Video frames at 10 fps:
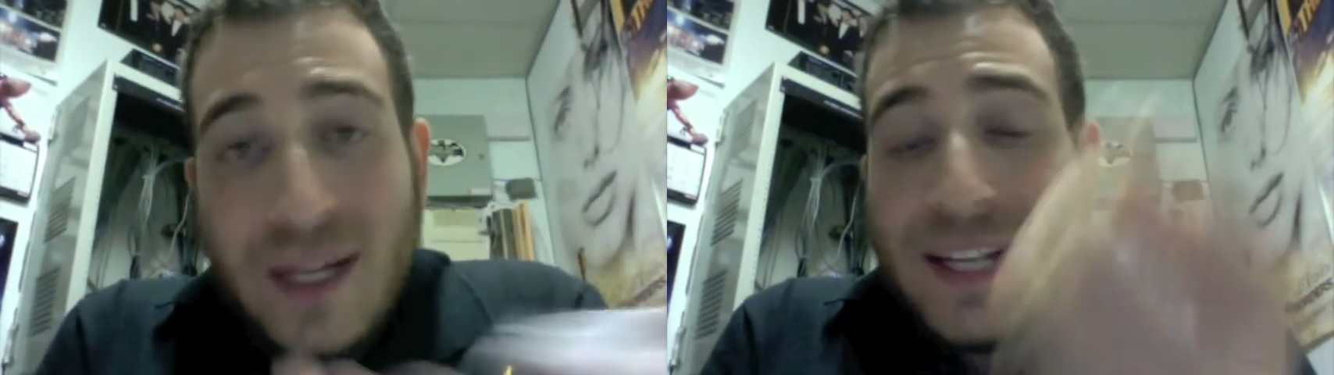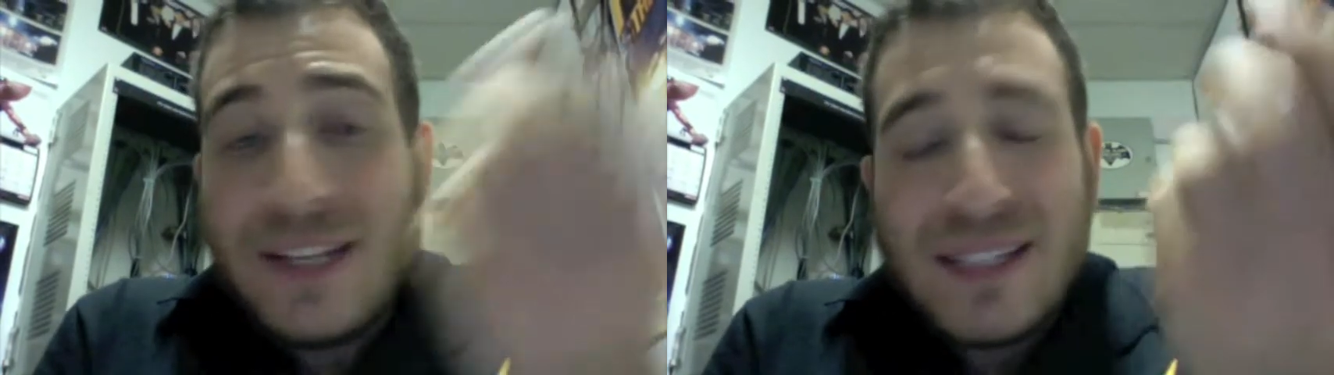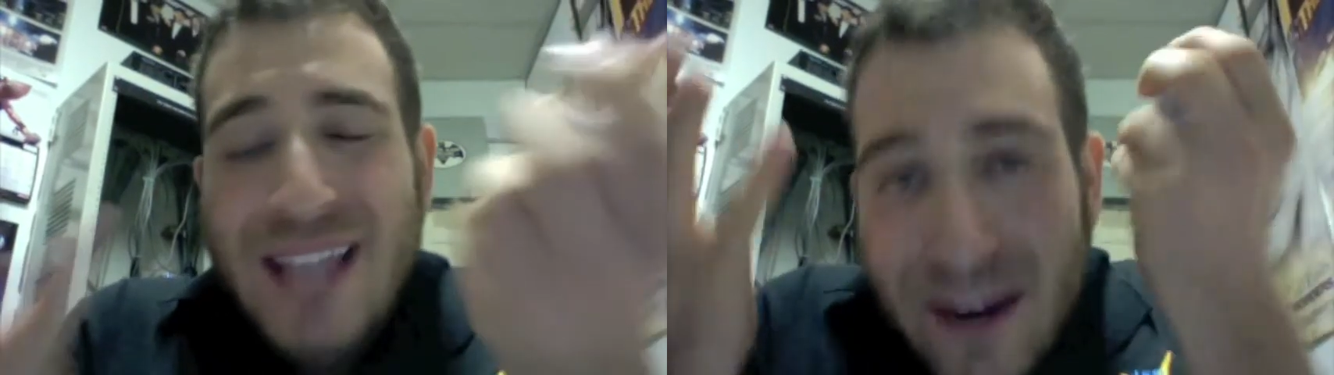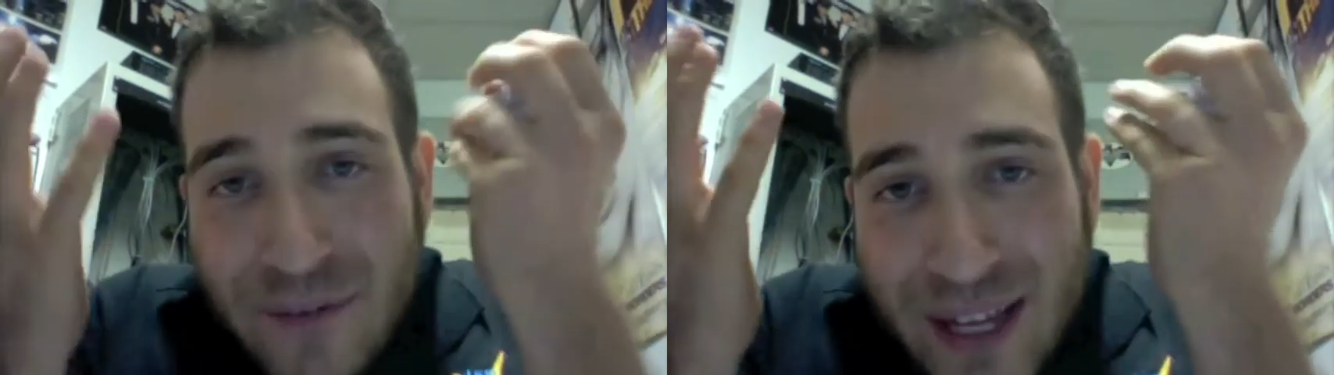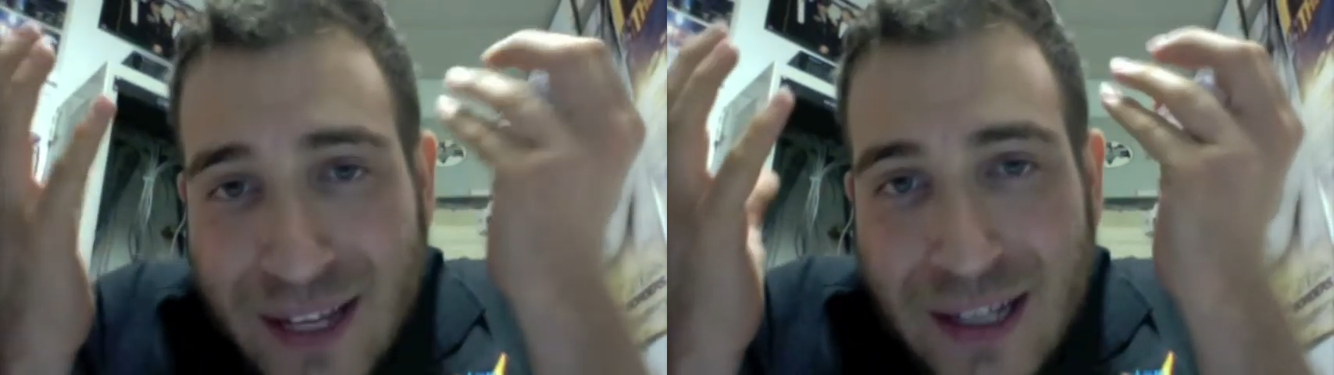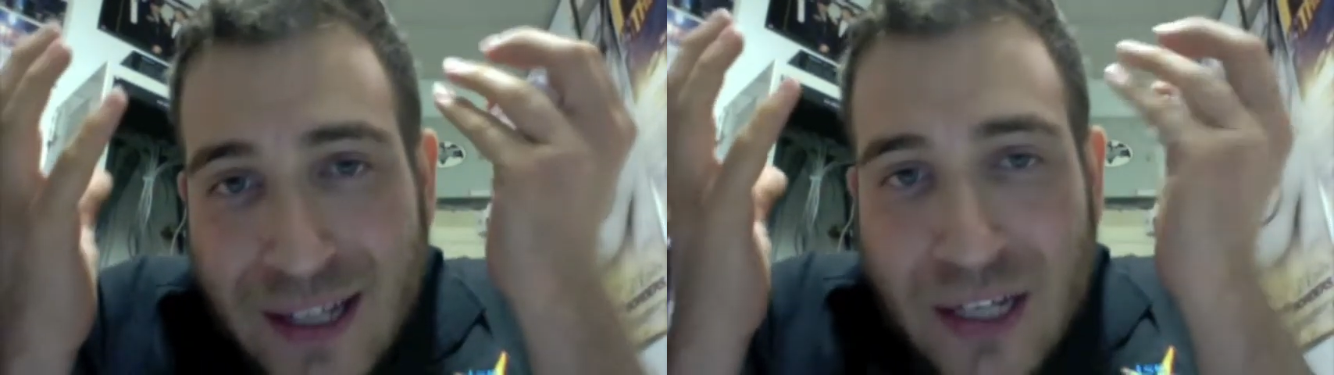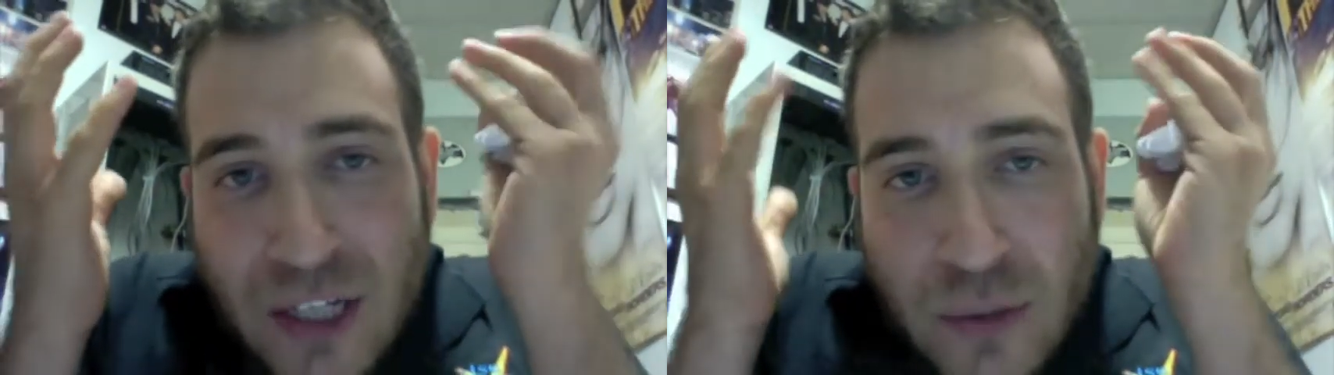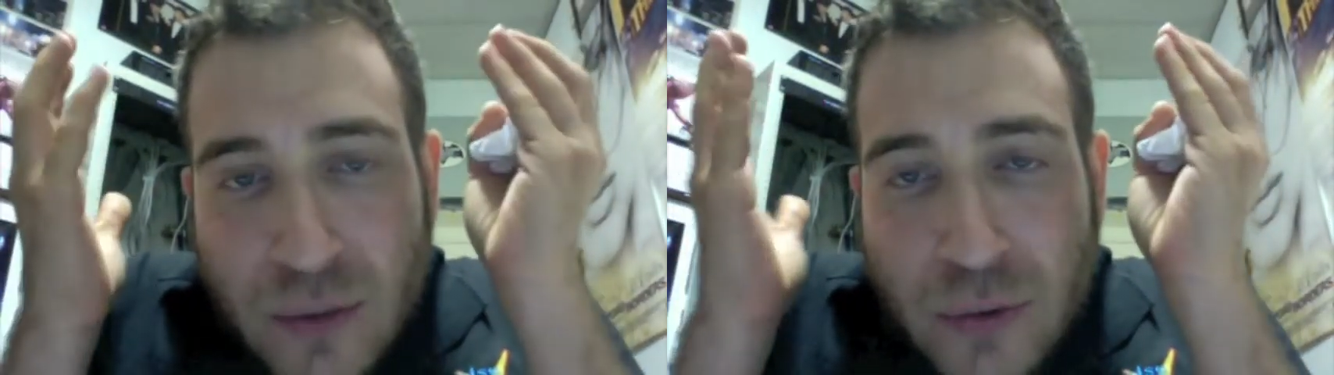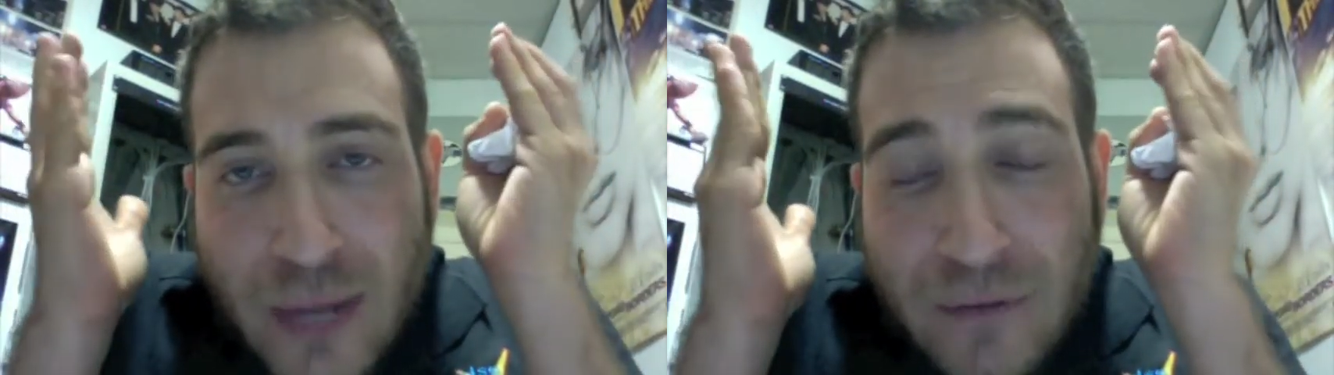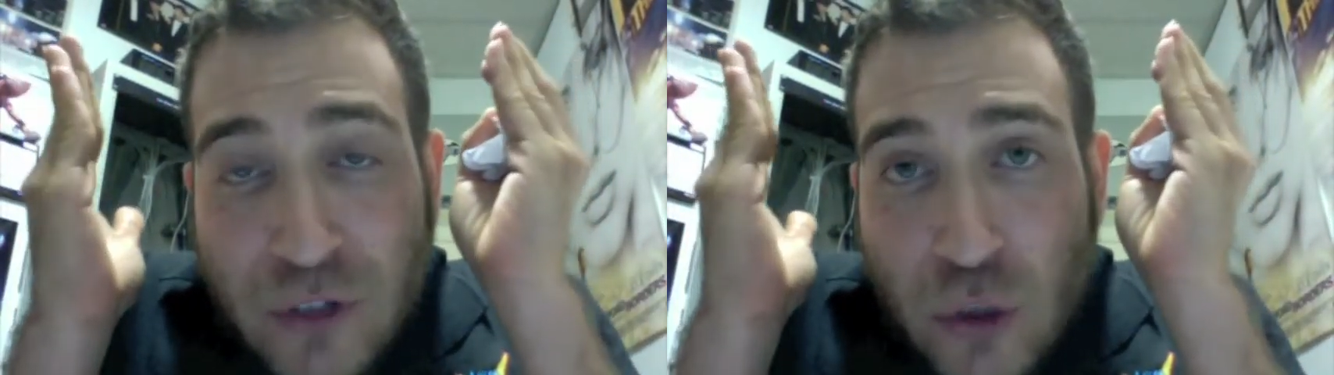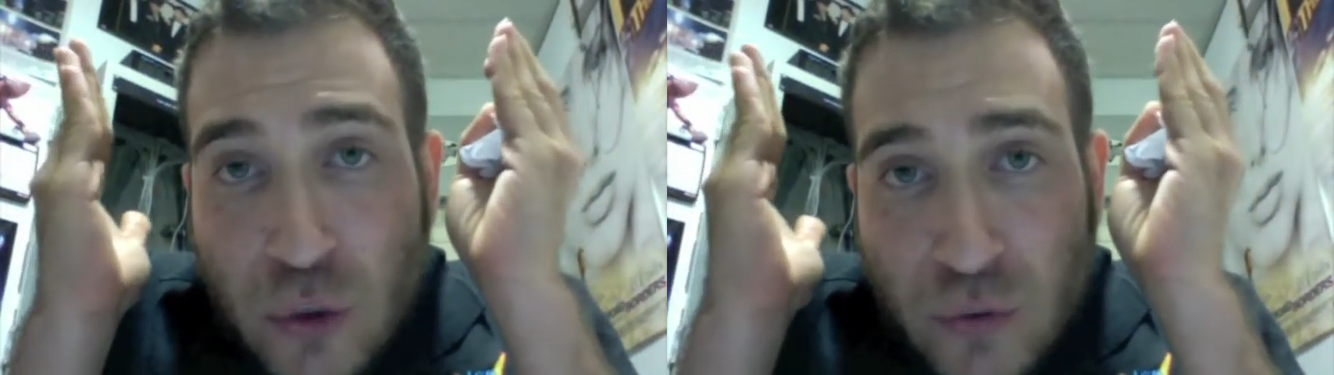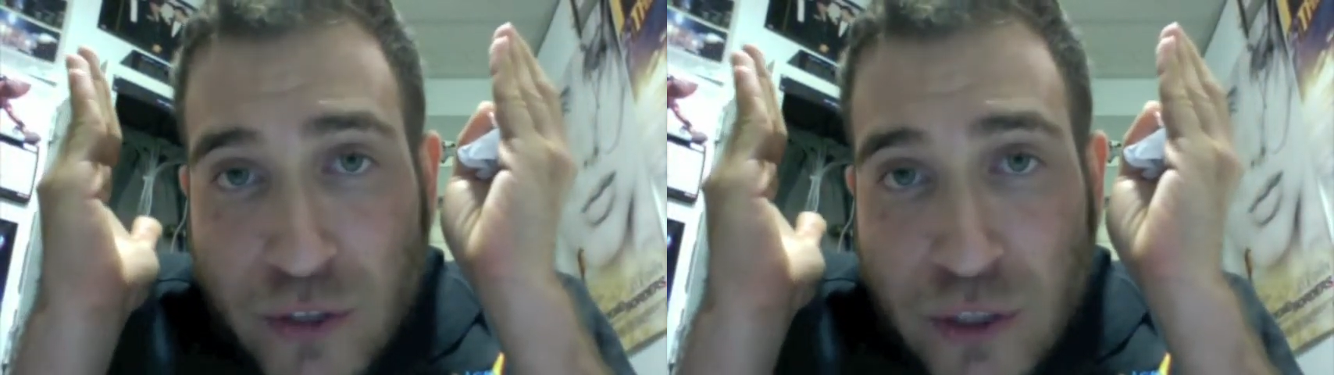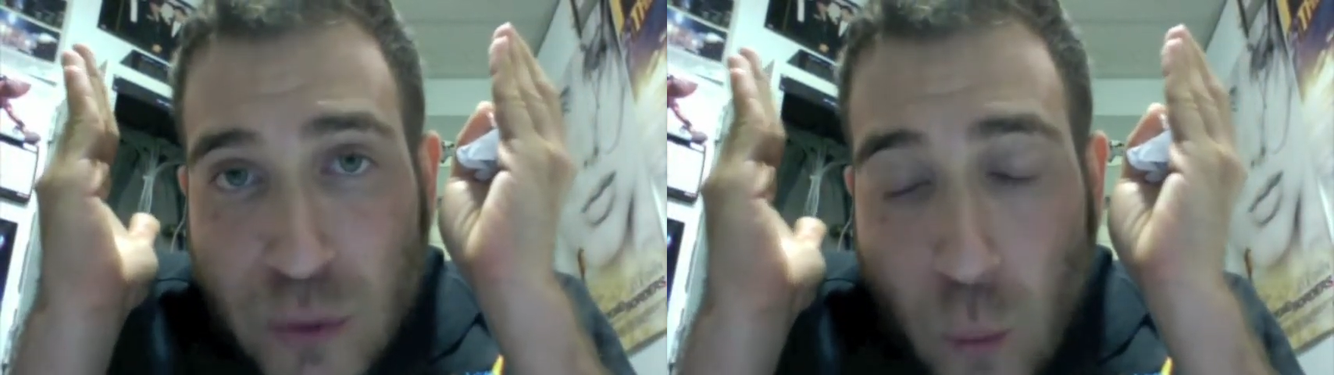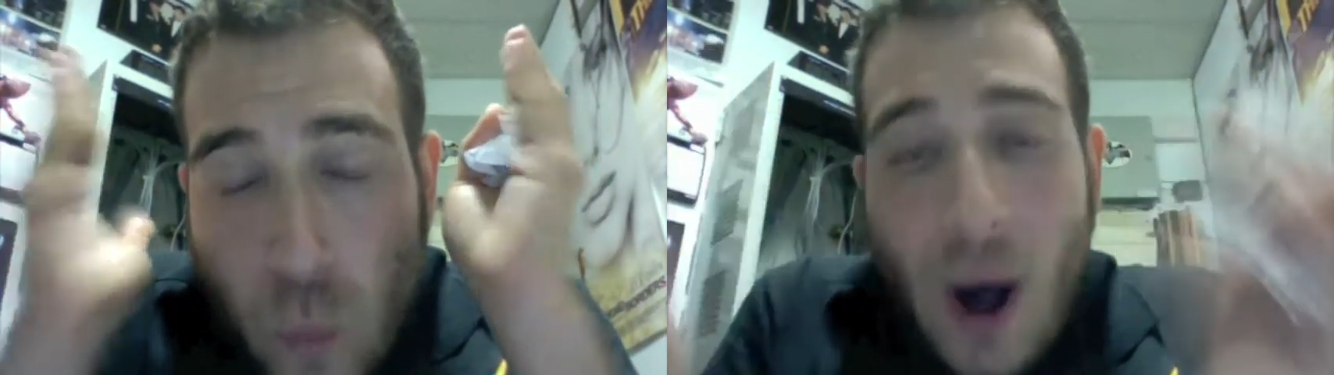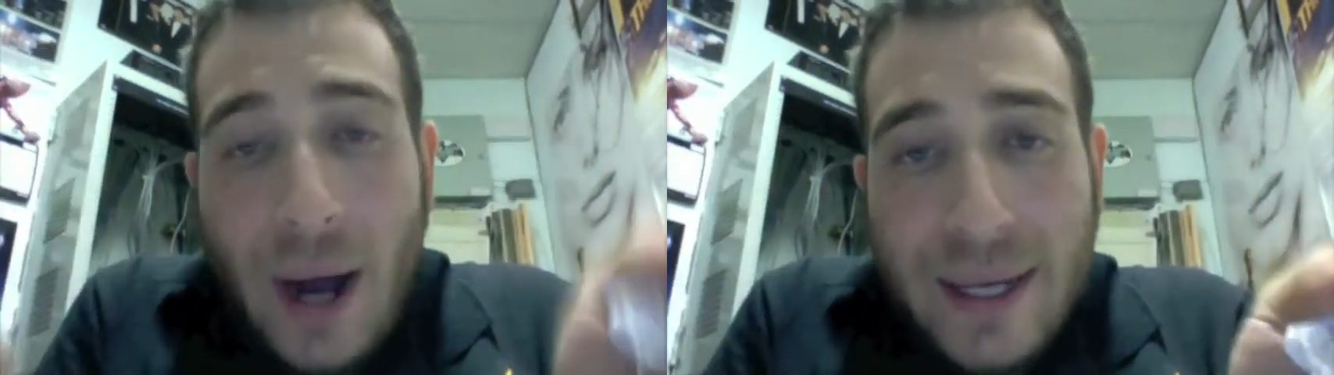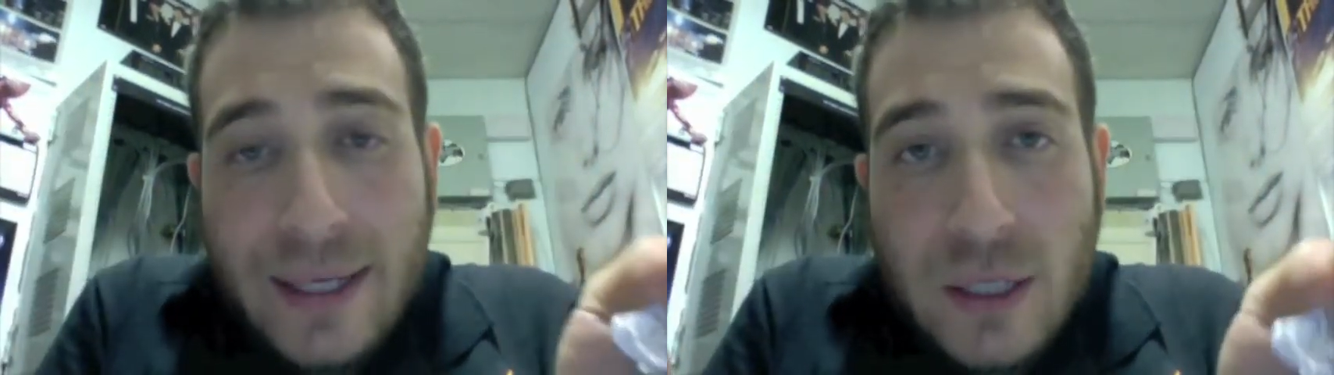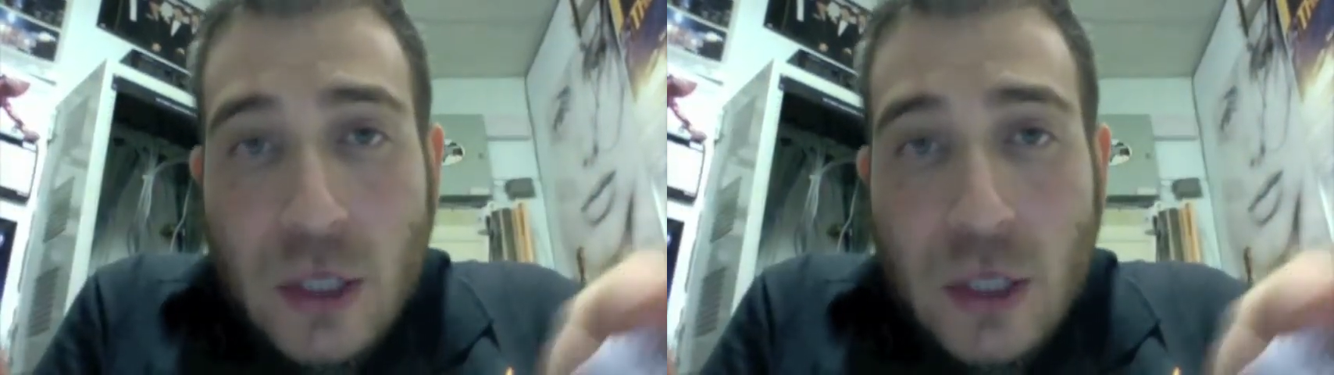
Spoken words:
It doesn't have to. You don't have to know the reason why.